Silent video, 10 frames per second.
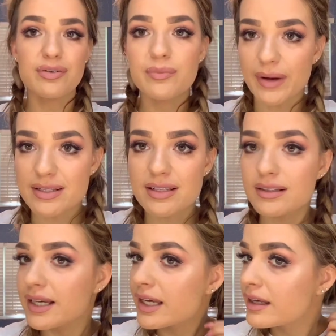for
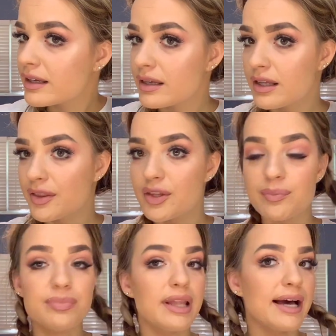basically the
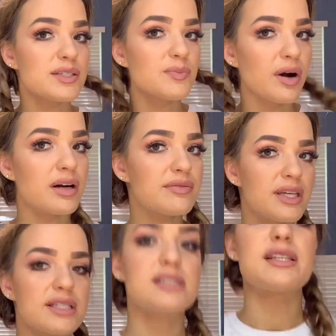last part of
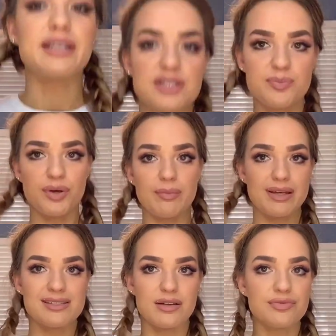this, like to put
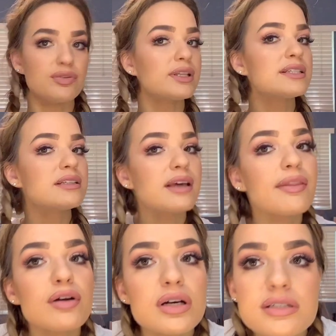myself fully
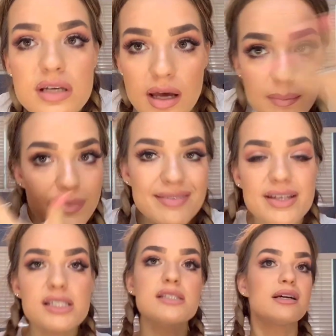together because my
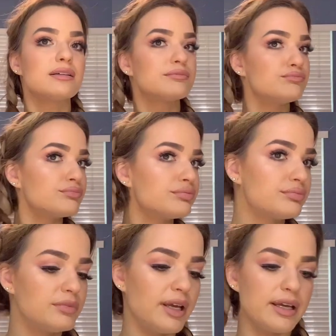face is done.
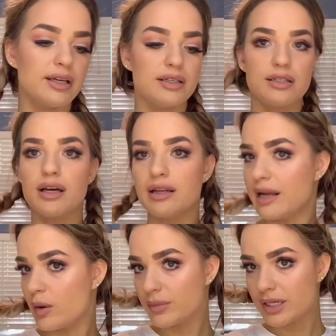And
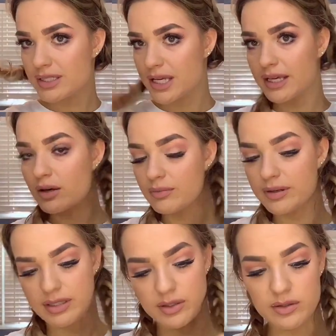now I'm going to take out my
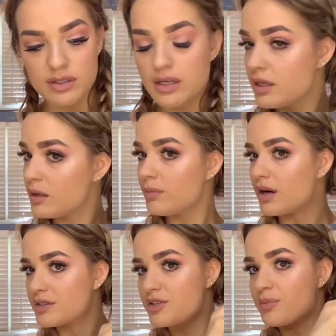little
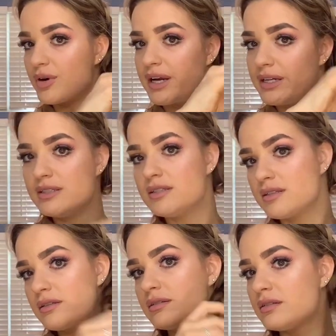boxer
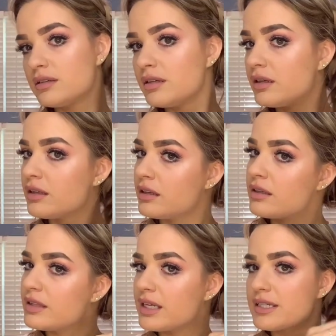braids
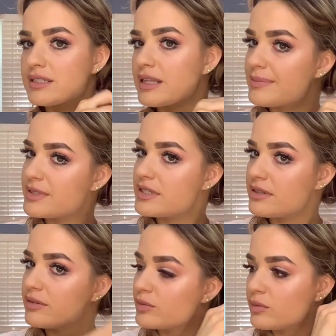that I slept
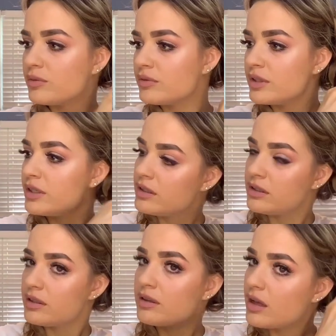
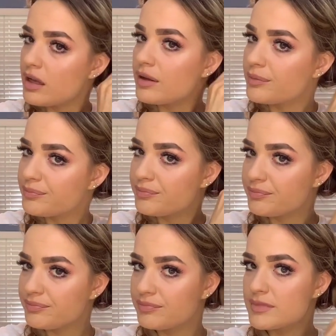um,
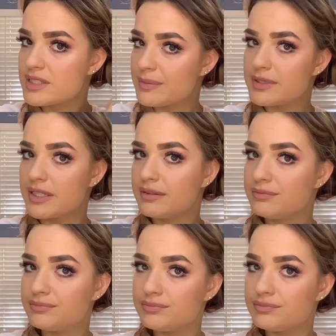slept in.